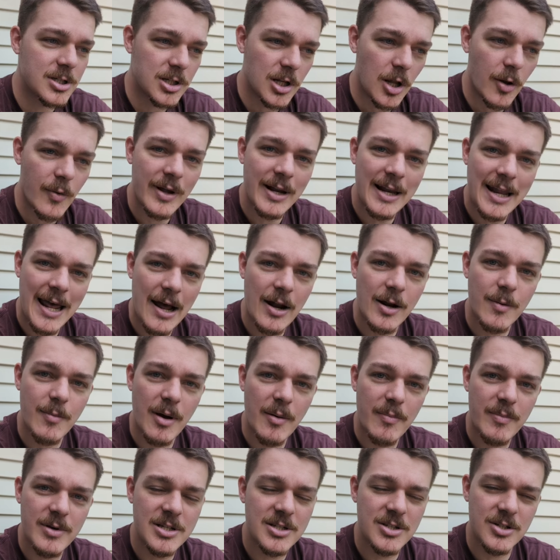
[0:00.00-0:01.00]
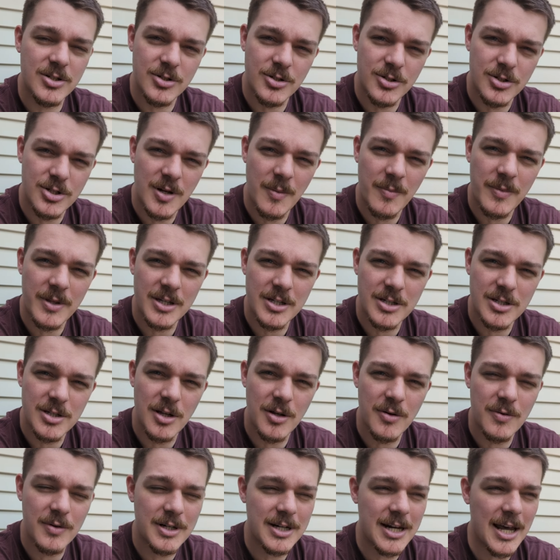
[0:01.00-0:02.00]
slowing down in my business or something's
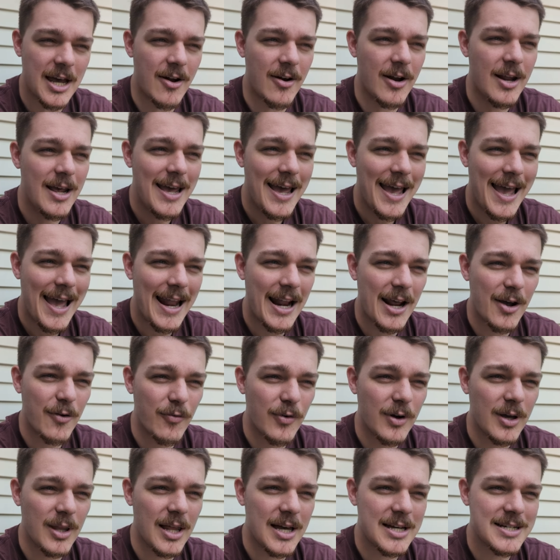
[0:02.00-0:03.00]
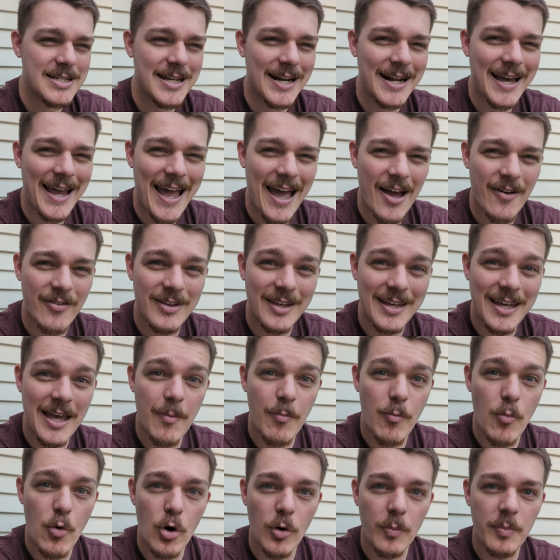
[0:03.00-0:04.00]
slowing down and I realize that I have to
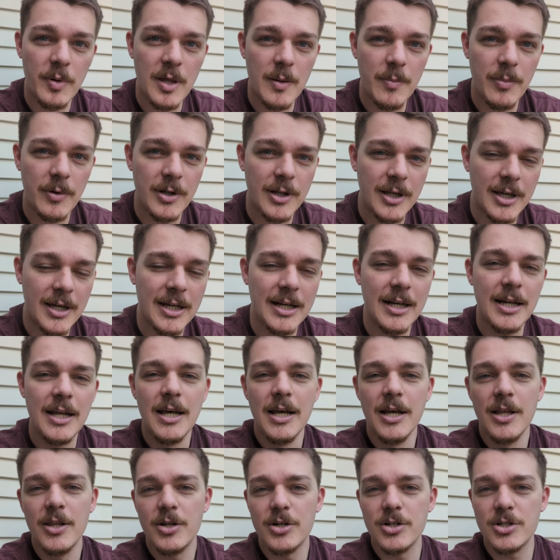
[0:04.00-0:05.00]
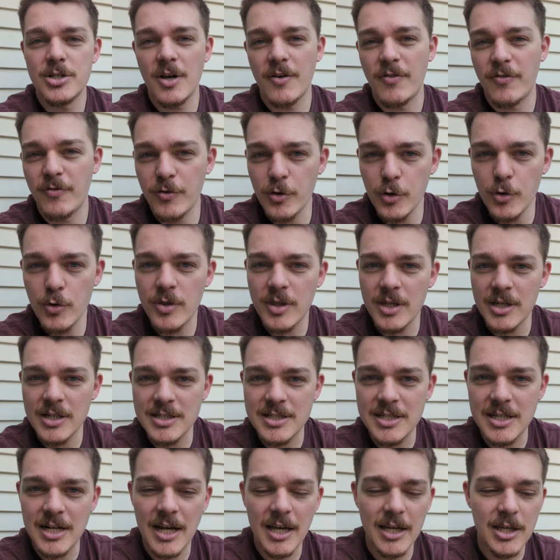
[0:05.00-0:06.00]
get more people in, there's a few
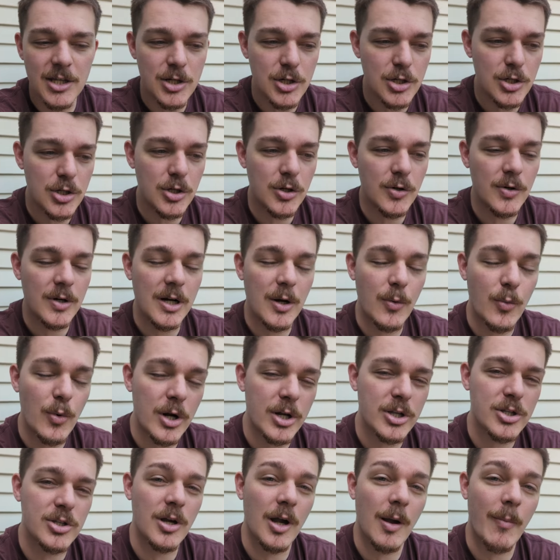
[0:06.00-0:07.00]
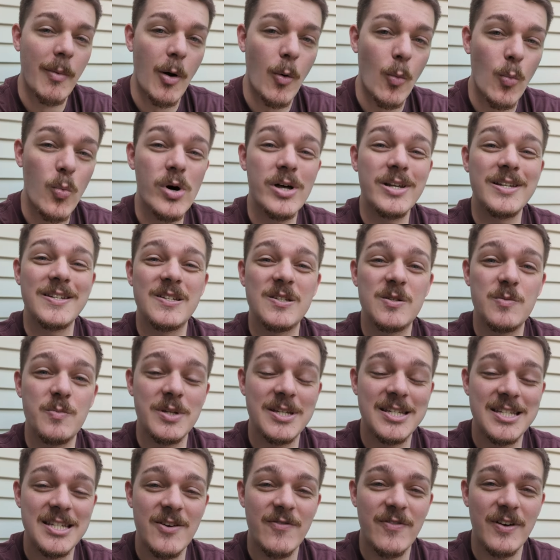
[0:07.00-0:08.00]
things that I can do. And I want to talk about one
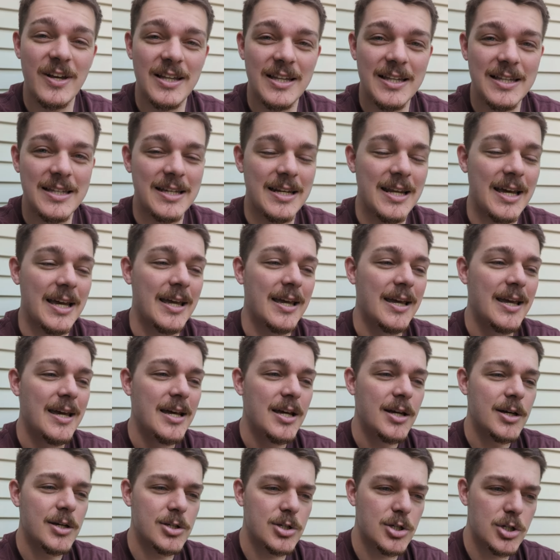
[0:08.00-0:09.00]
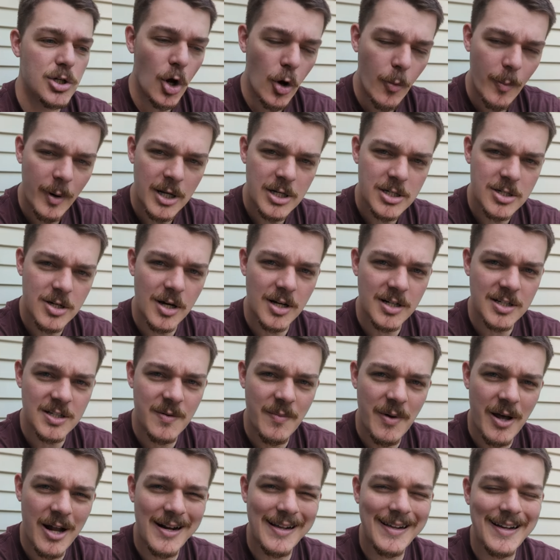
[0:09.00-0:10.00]
specifically today because nobody
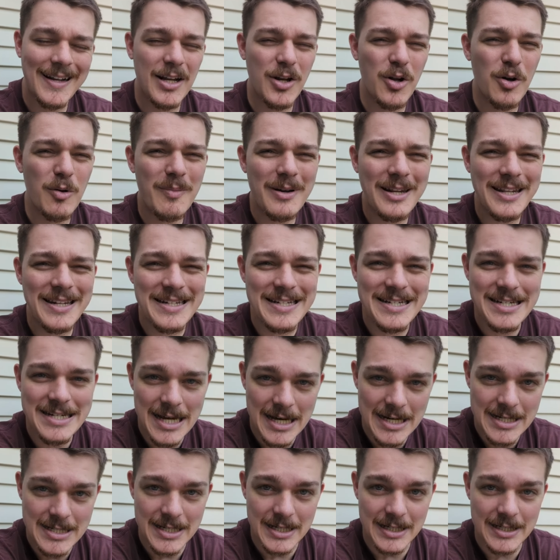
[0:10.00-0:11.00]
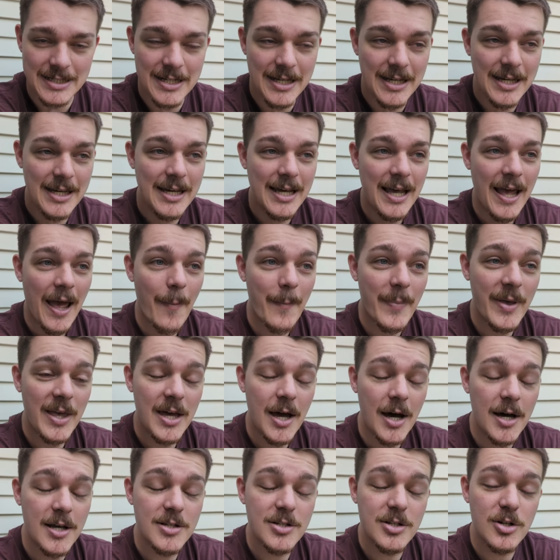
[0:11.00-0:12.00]
talks about it, nobody does it. And
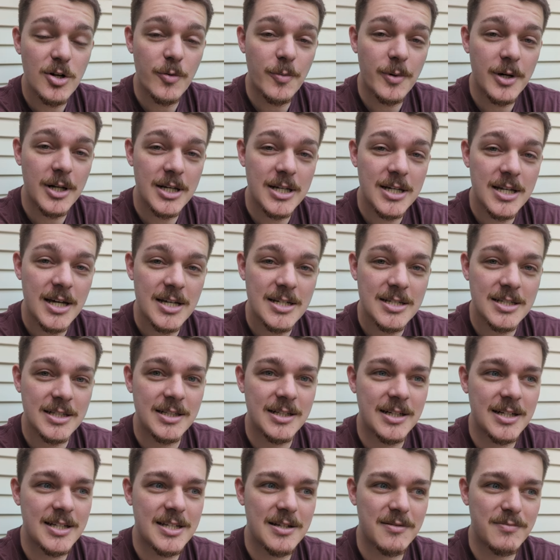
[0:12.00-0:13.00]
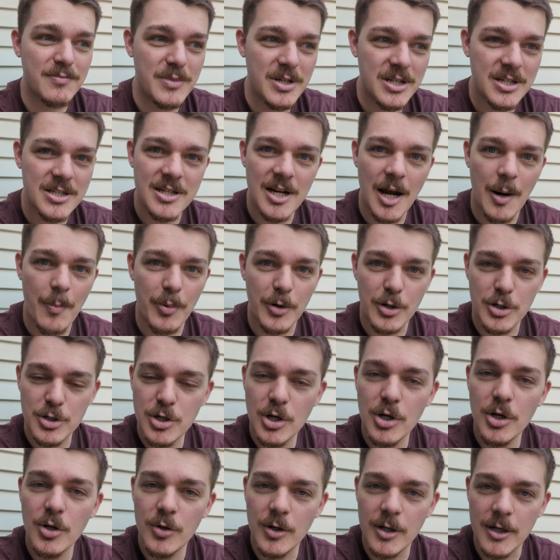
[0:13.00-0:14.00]
because nobody does it, it's a missed
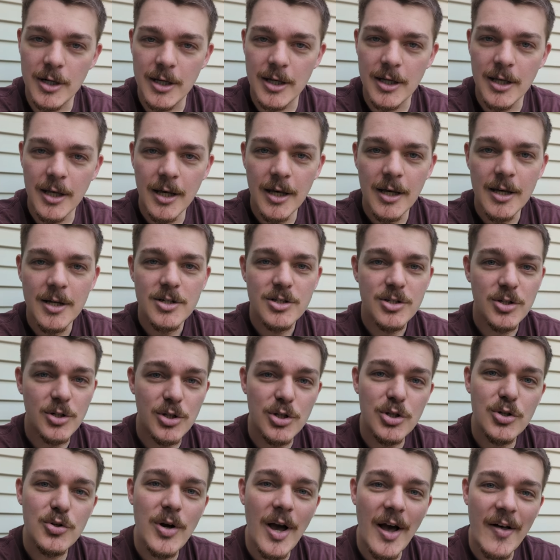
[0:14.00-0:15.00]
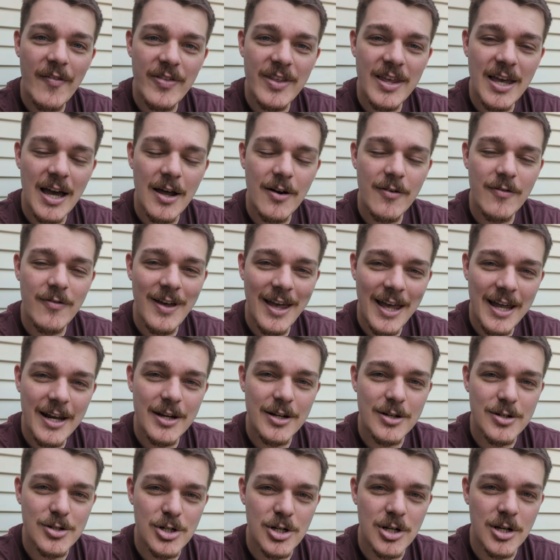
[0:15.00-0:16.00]
opportunity. So you have the
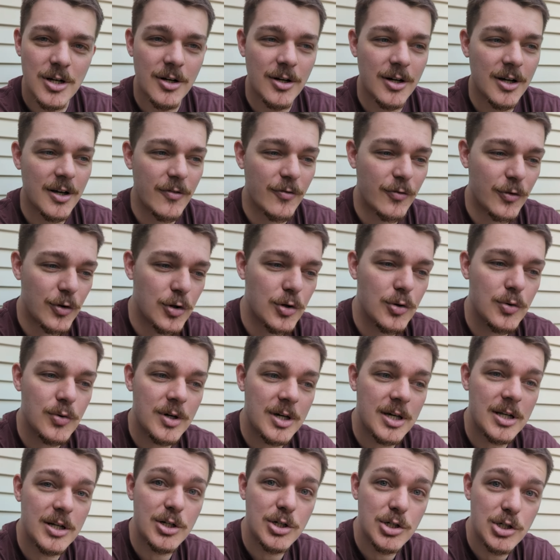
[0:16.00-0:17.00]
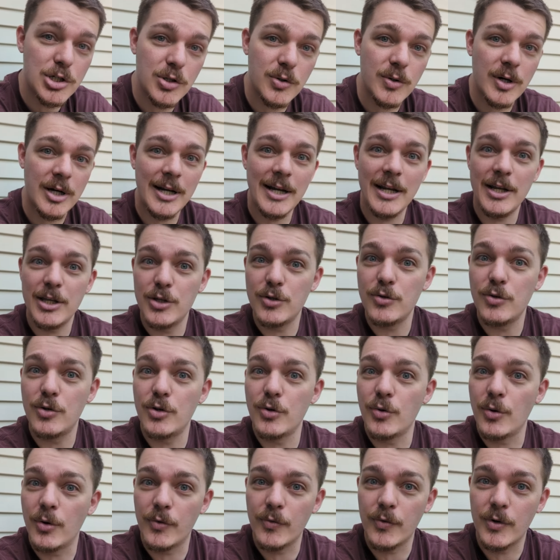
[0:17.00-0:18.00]
advantage here if you can do it and you
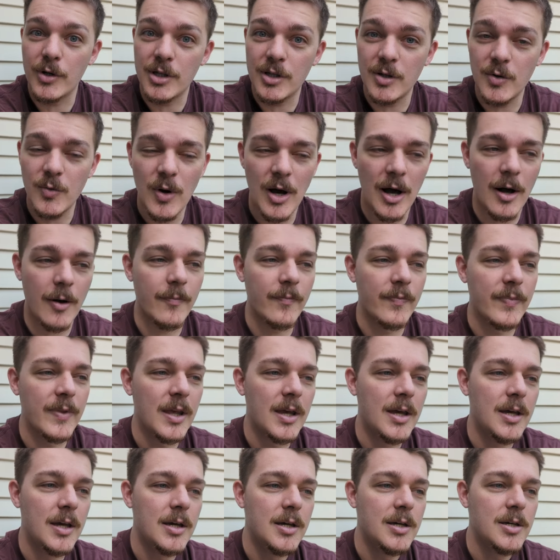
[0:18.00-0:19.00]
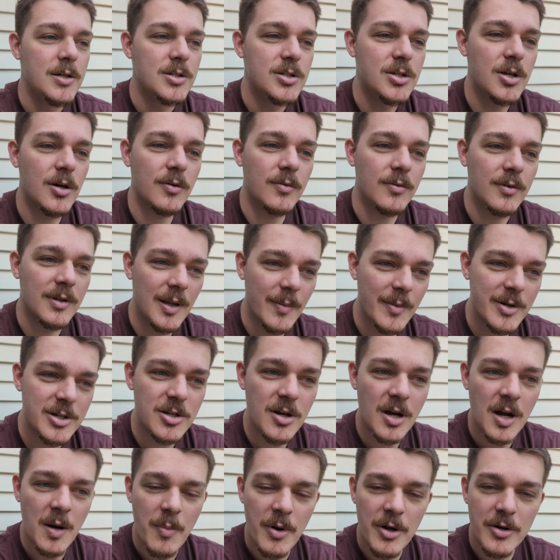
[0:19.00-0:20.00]
do it really well. So let me
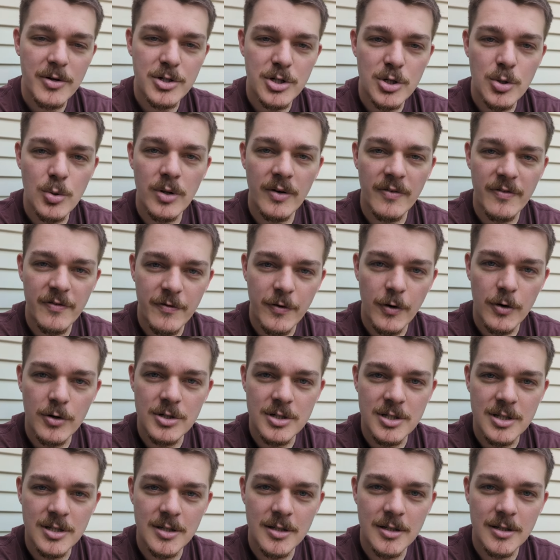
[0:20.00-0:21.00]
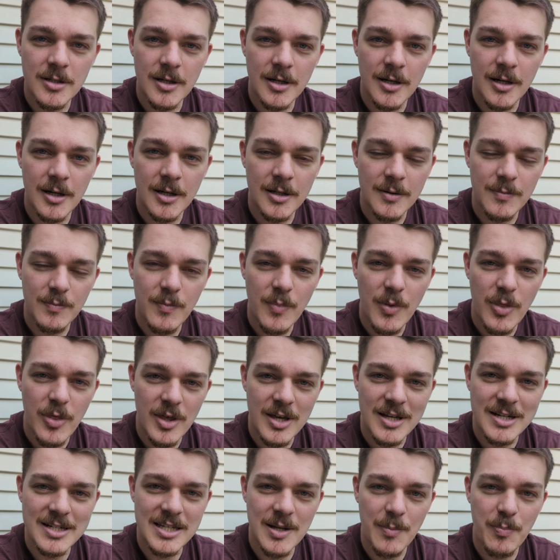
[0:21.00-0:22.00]
talk about two of the first uh,
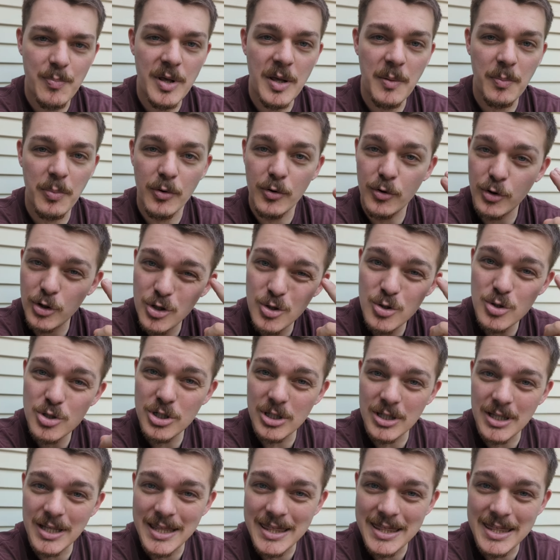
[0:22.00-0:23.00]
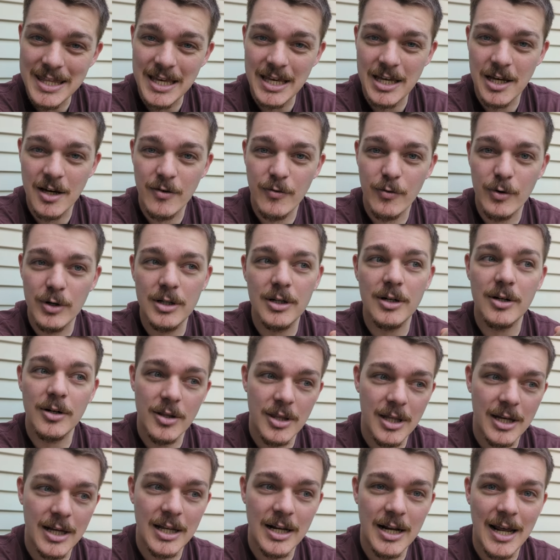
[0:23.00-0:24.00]
things that people usually think of when they're
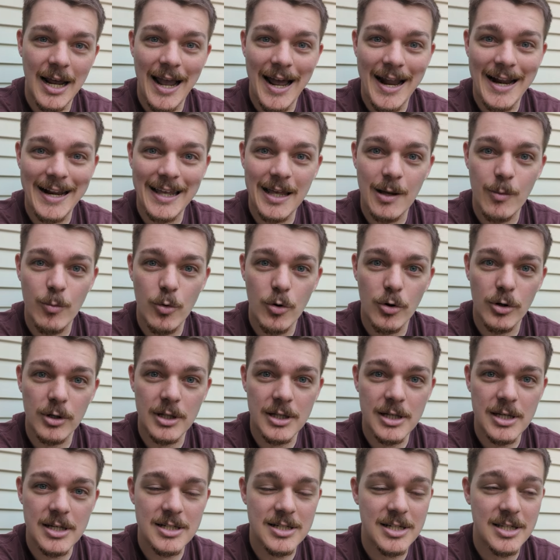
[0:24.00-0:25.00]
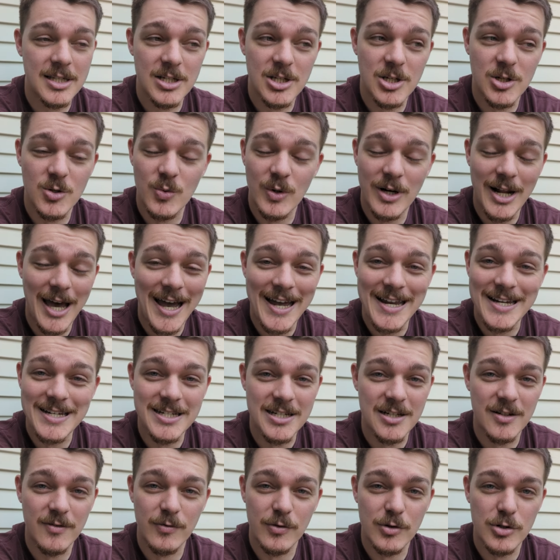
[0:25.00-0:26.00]
thinking, I got to get more leads. And this is what I
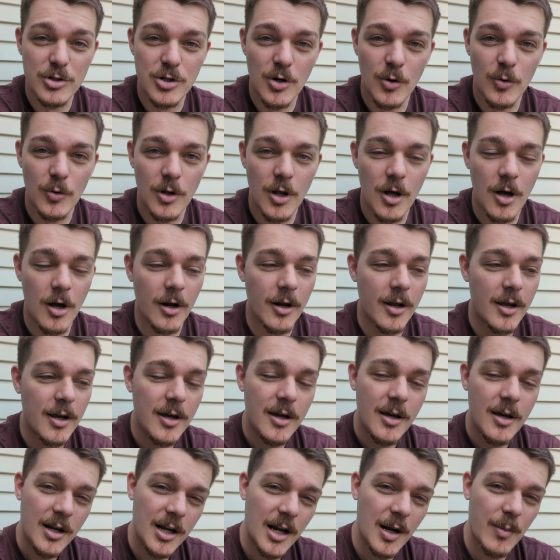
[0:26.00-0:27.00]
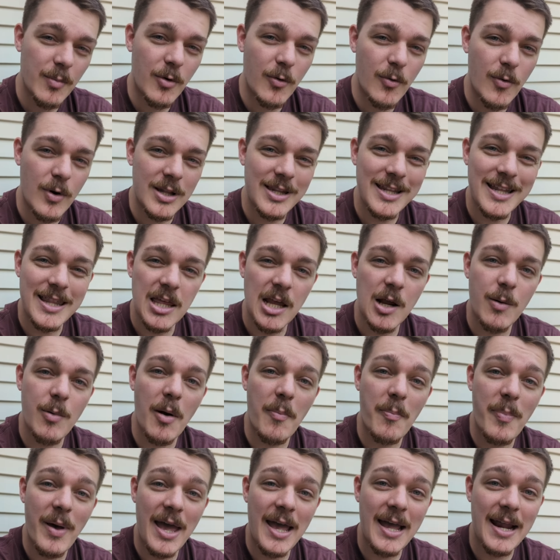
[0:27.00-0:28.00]
did for so long. Number one, they think
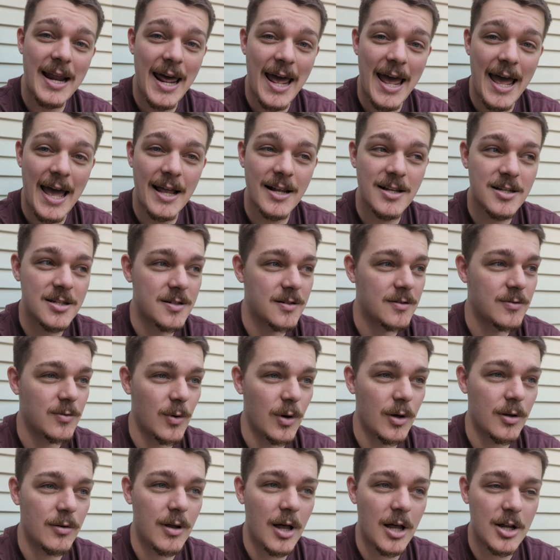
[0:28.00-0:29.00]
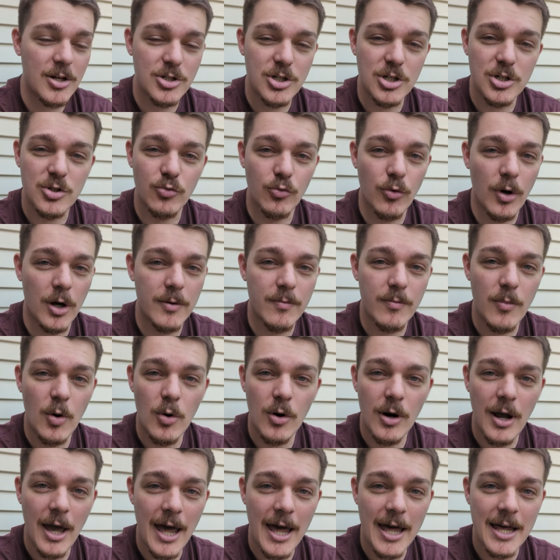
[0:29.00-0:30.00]
about paid ads. Well, I'll just run
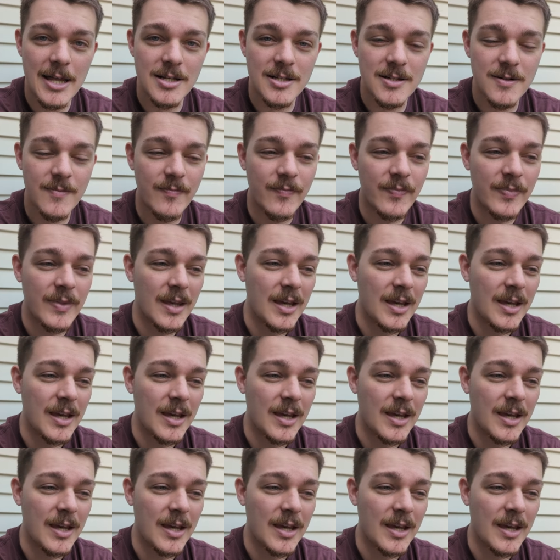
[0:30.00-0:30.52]
more ads.